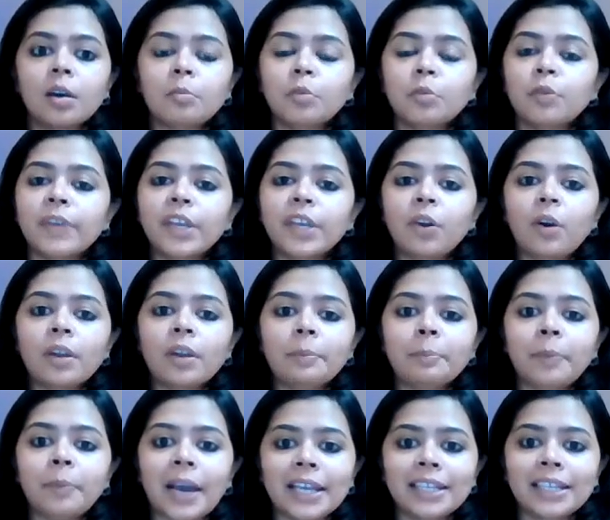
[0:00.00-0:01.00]
Moving
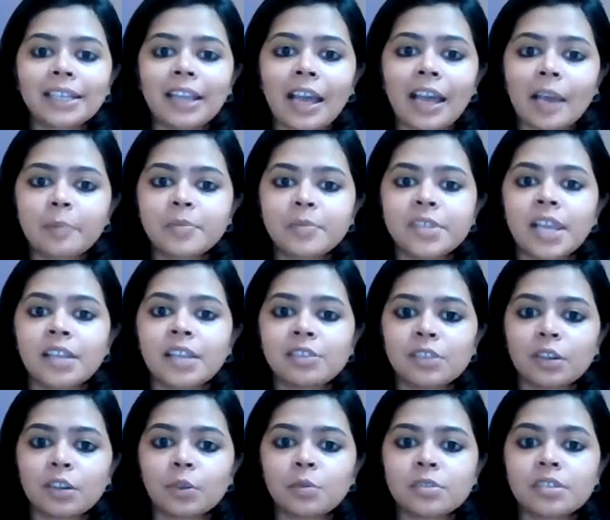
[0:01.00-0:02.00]
on, Pinelabs has
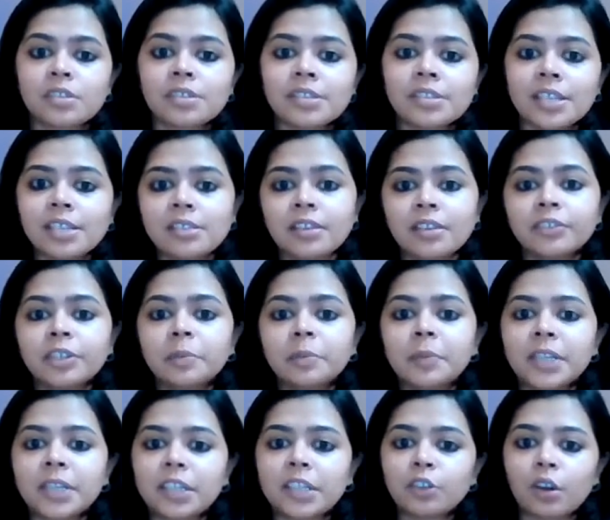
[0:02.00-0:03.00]
closed a $600
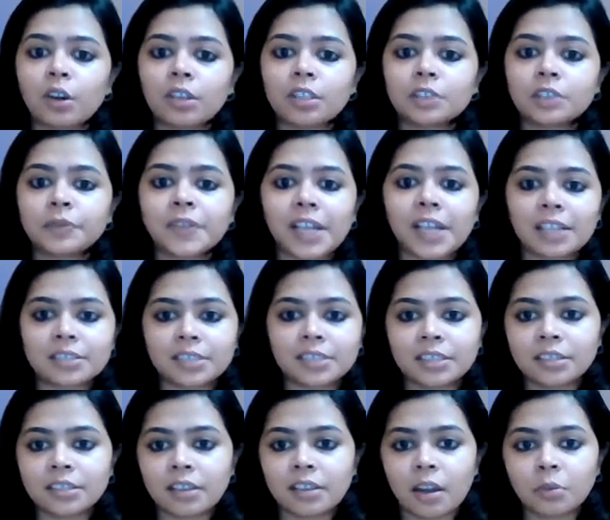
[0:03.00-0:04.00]
million
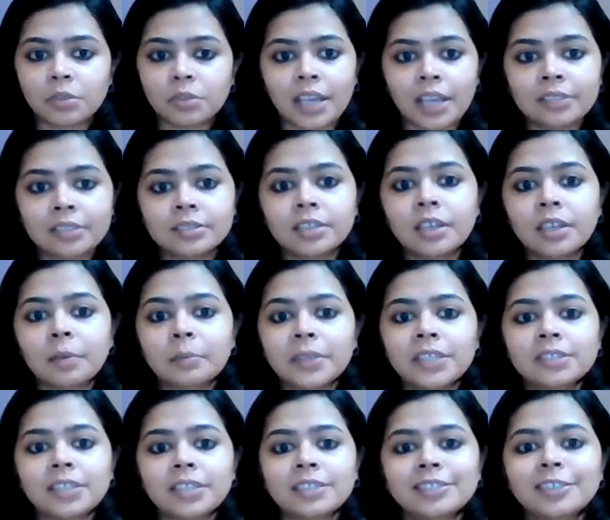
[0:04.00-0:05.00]
financing round as the
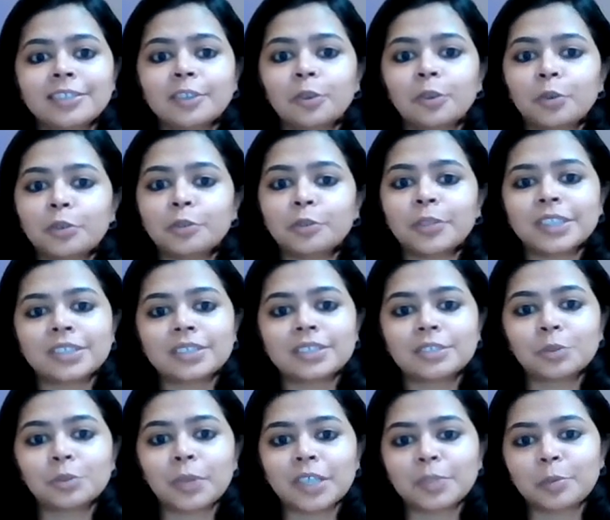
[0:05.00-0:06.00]
company sets the goal
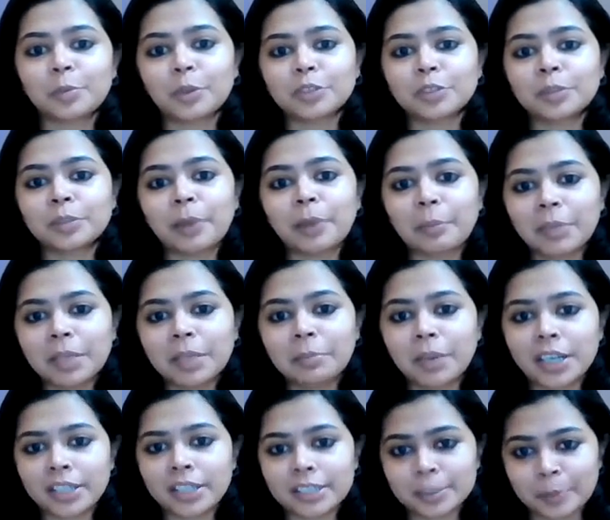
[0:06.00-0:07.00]
to explore the public
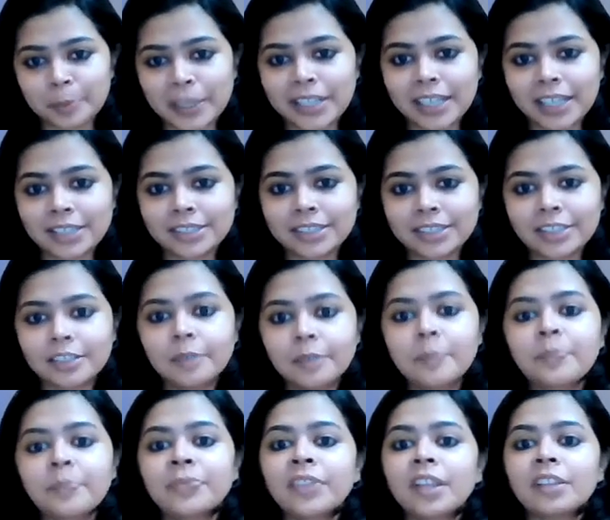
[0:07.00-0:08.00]
markets by next year.
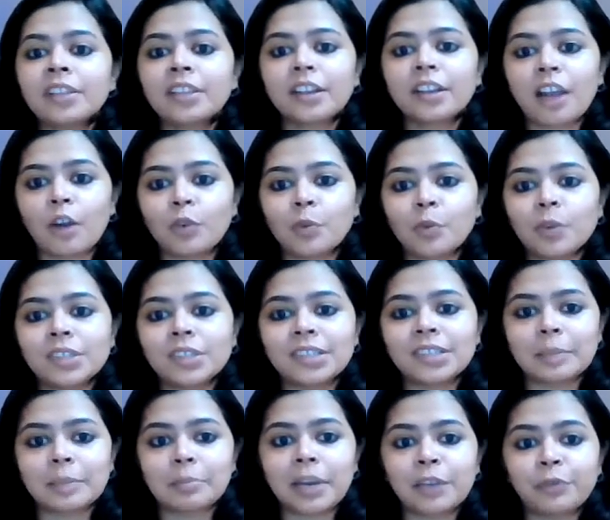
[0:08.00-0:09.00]
The round was
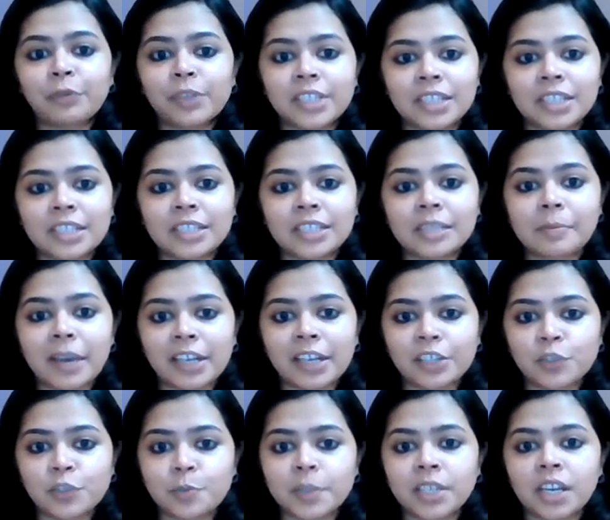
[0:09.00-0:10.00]
led by Fidelity
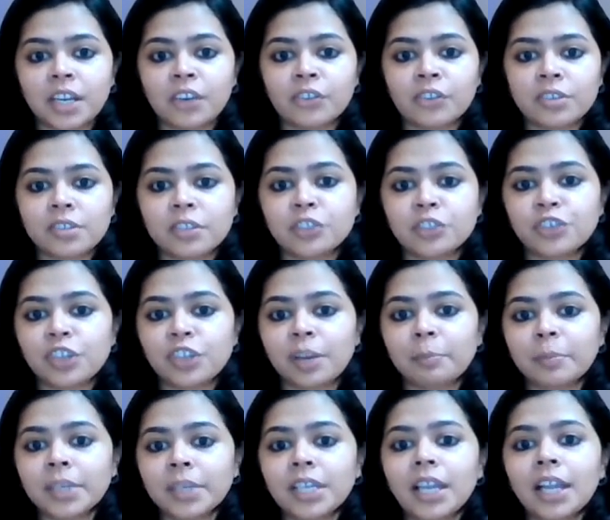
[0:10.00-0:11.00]
Management and Research
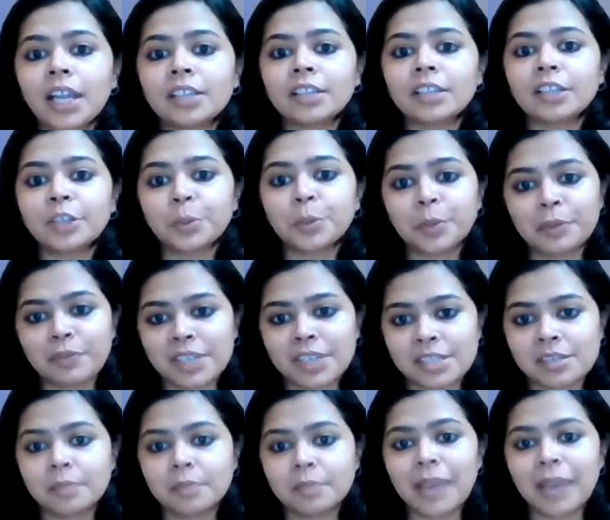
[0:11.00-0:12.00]
Company and the new
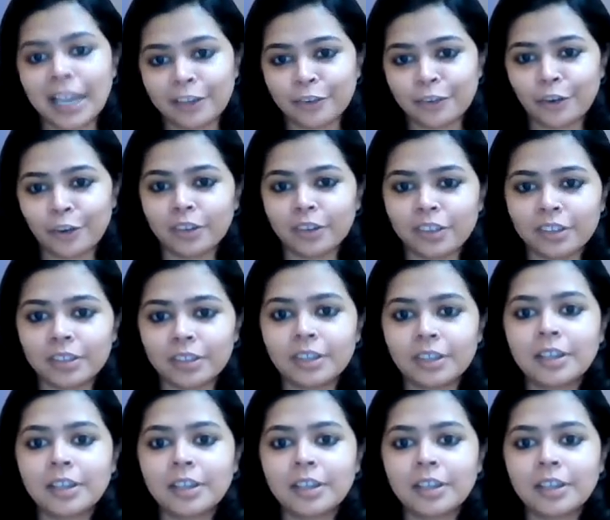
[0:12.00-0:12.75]
investor BlackRock.